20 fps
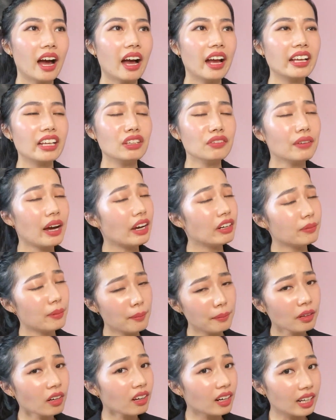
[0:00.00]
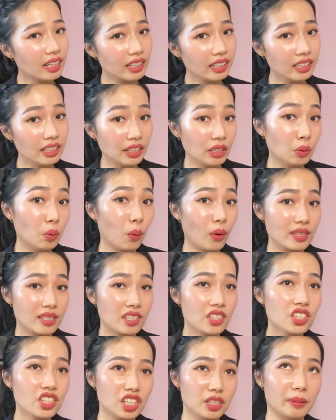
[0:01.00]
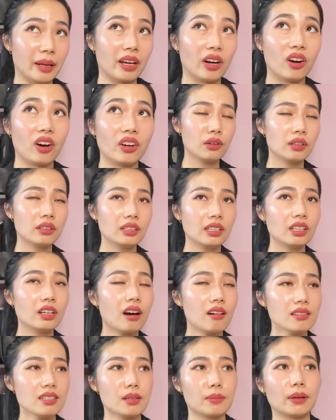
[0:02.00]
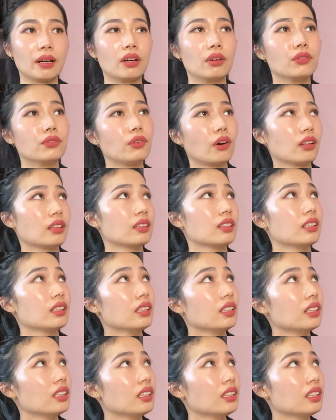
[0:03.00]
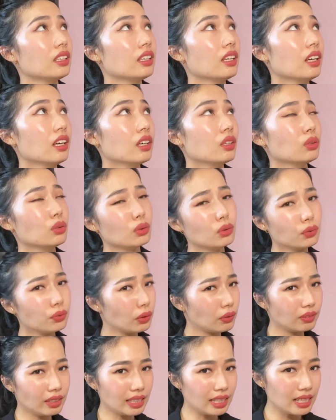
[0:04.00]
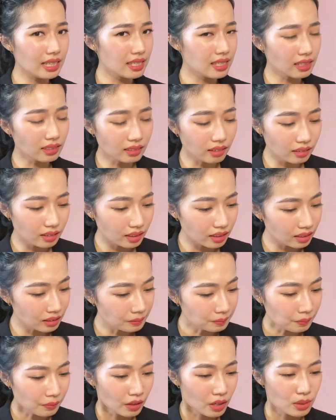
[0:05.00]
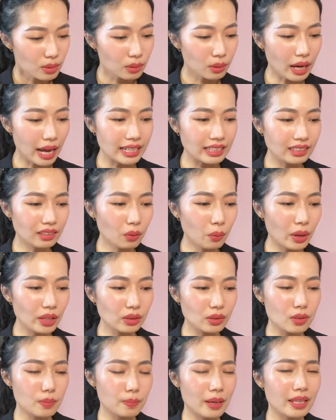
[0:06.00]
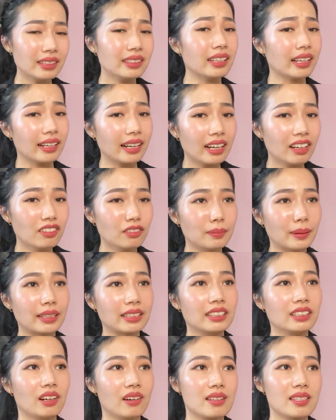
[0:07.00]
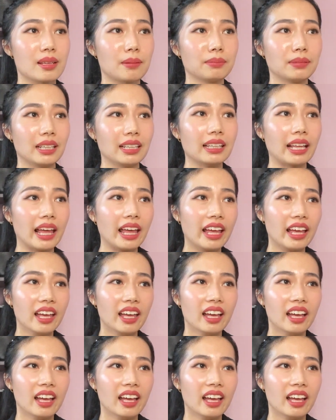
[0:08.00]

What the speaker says: if I remember correctly, it wasn't cheap at all. It cost about 40 to 50 Sing dollar. So I didn't want to spend that kind of money on something that